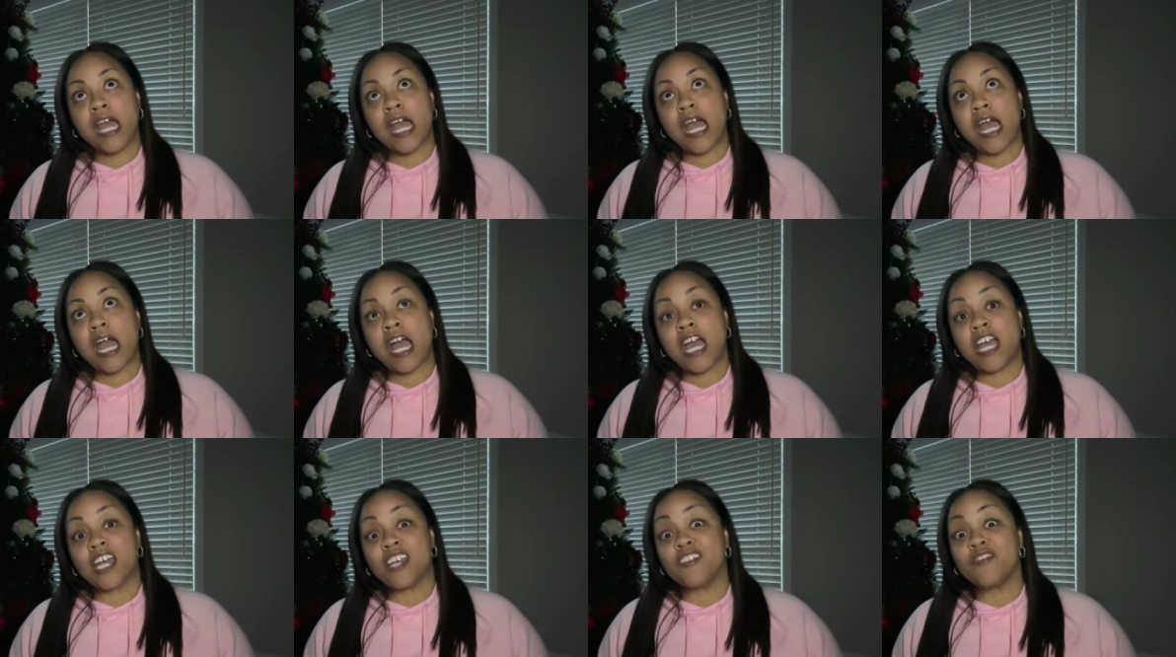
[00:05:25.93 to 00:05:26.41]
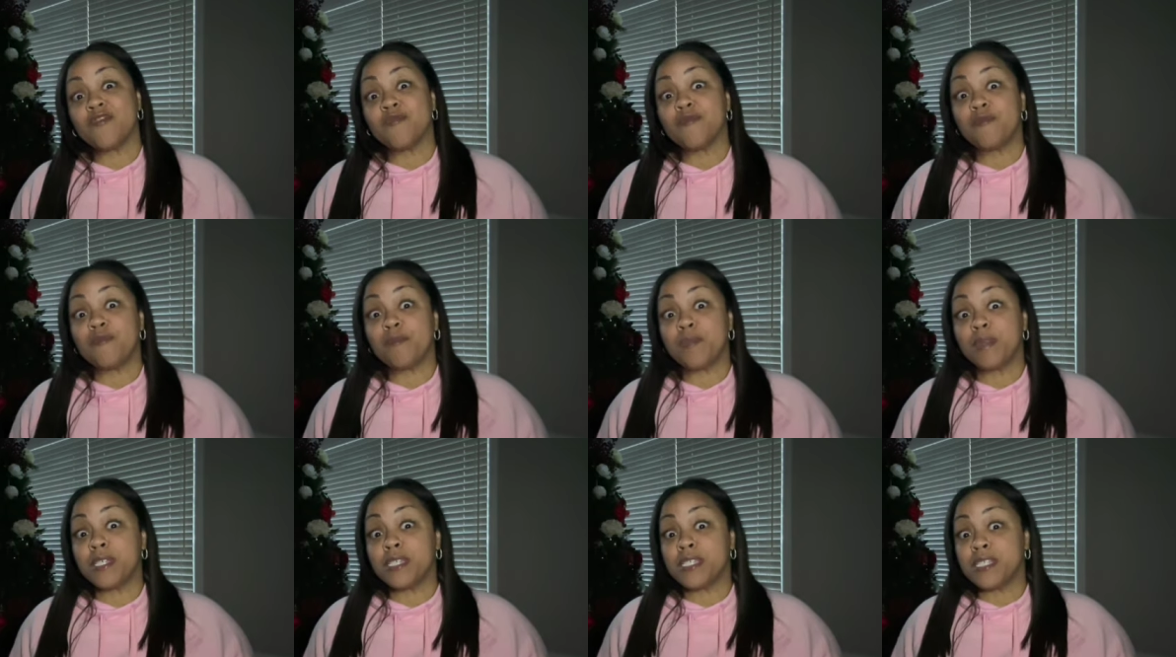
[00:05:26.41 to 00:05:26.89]

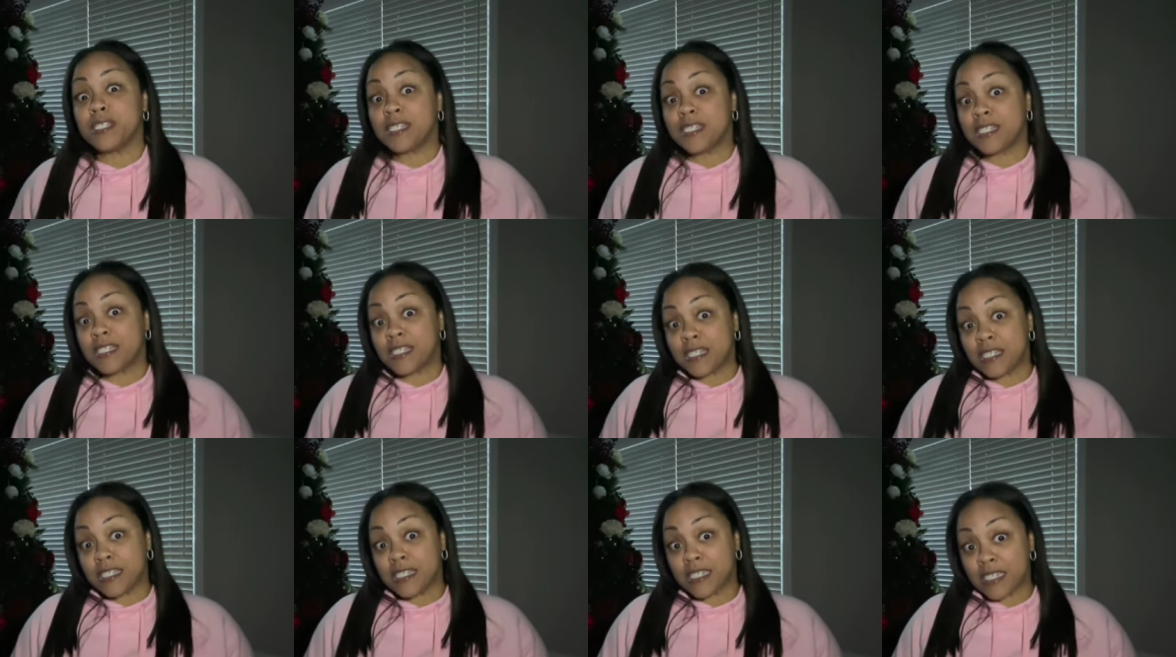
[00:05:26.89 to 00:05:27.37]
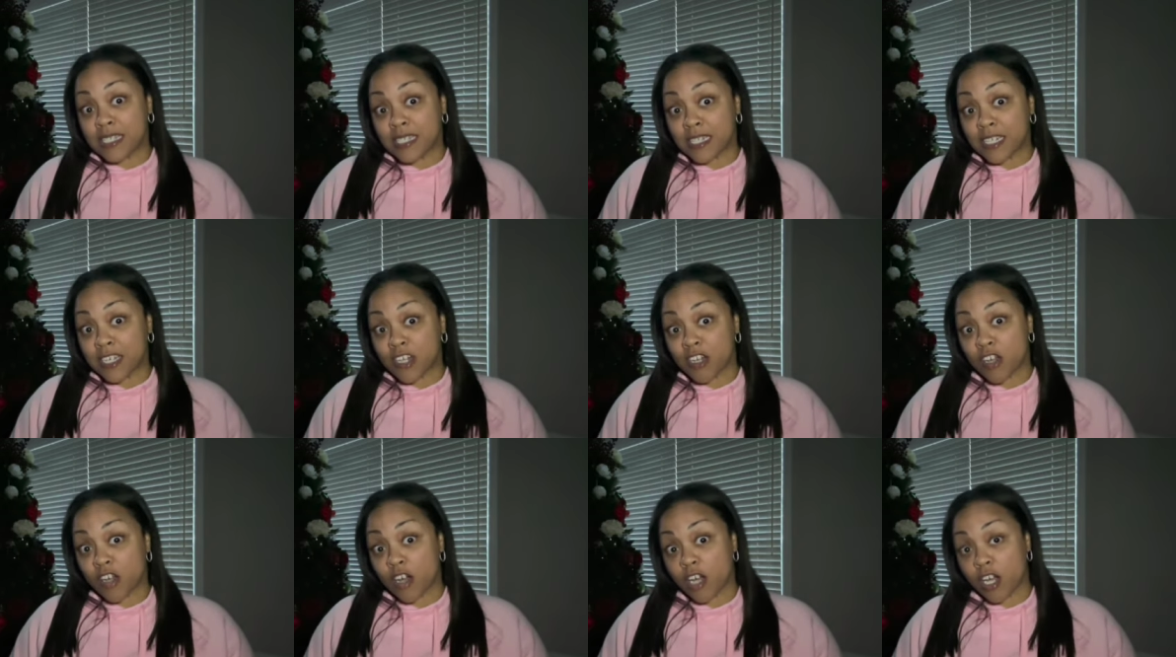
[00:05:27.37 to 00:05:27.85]
I've been
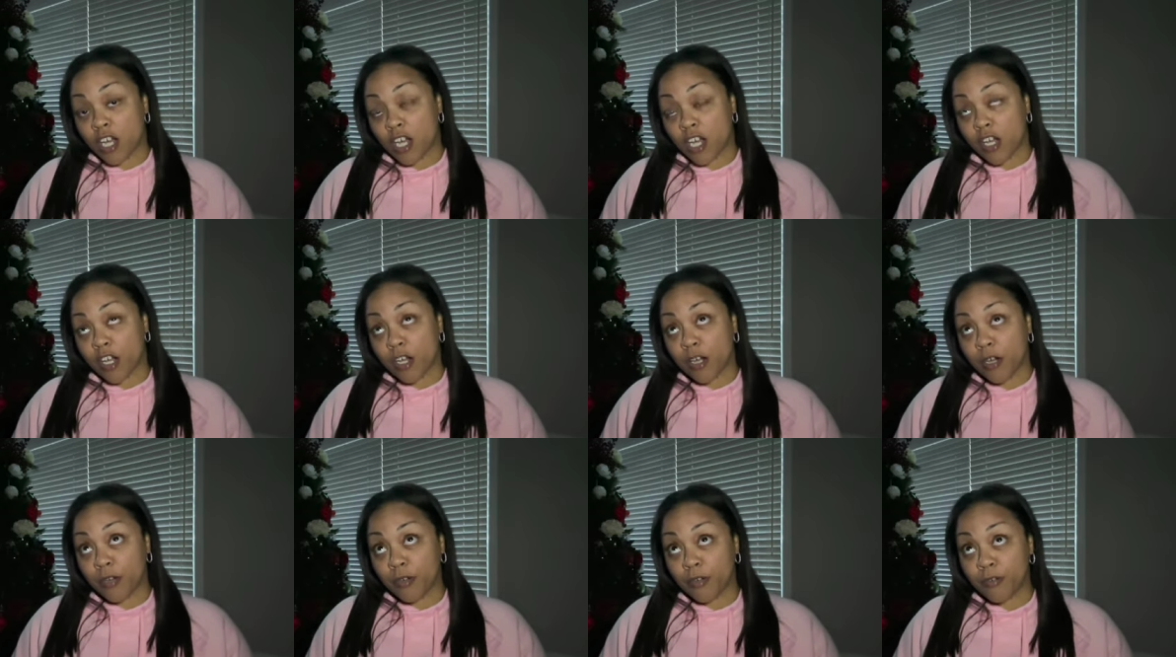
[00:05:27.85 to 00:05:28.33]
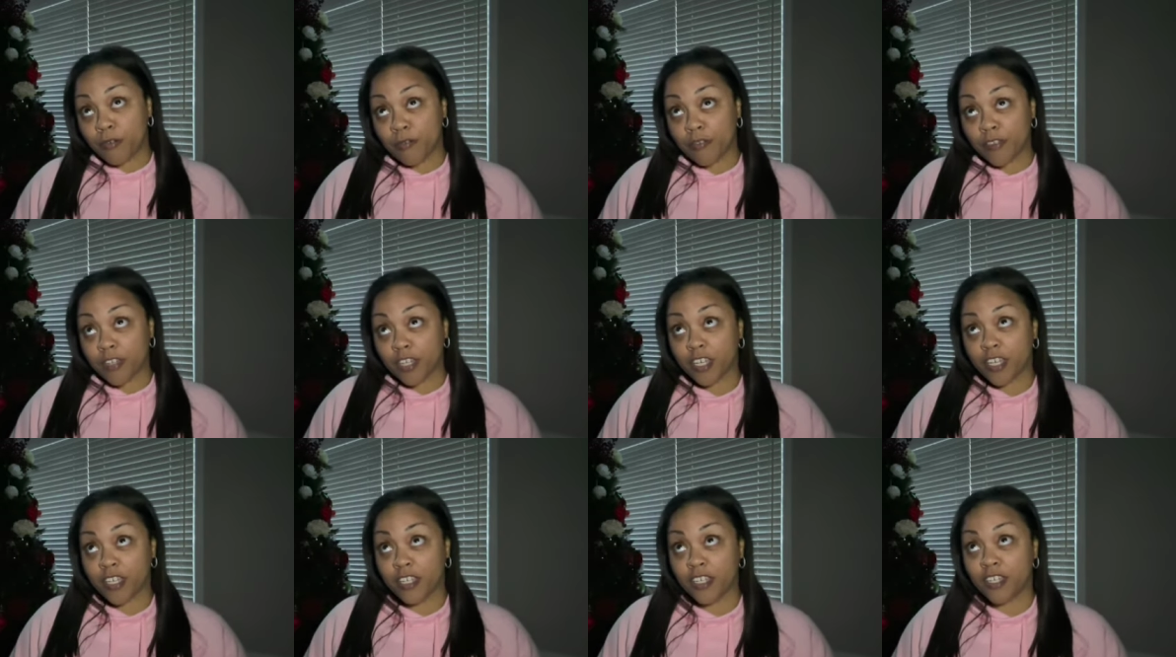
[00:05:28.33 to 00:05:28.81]
sick, caught
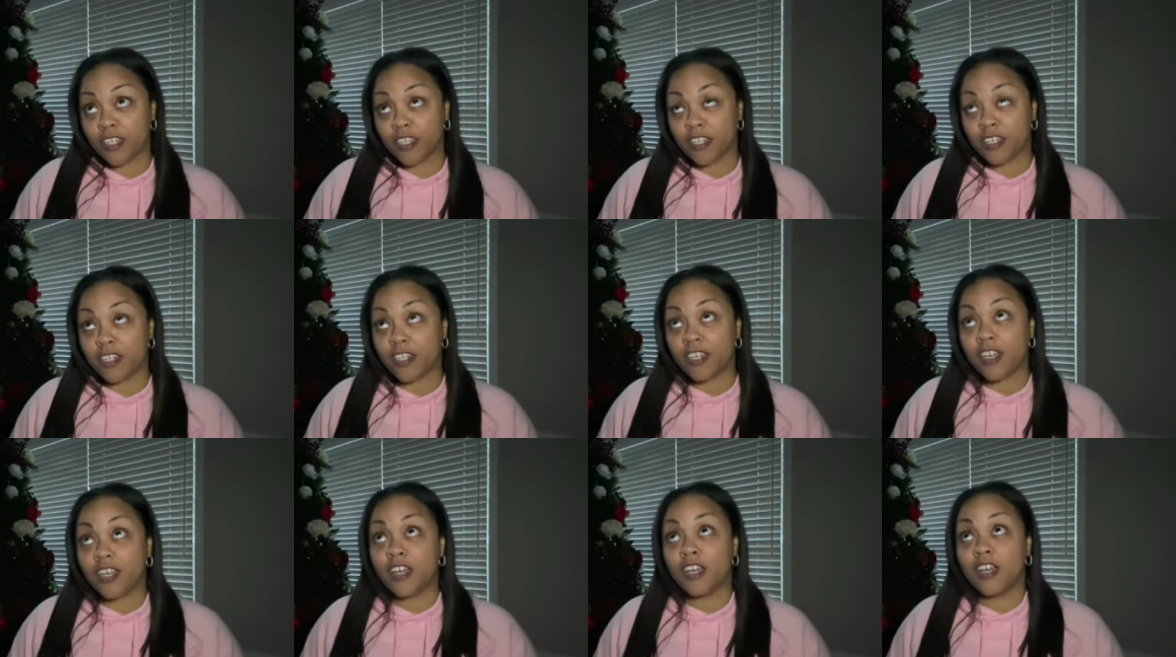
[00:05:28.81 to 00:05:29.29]
COVID.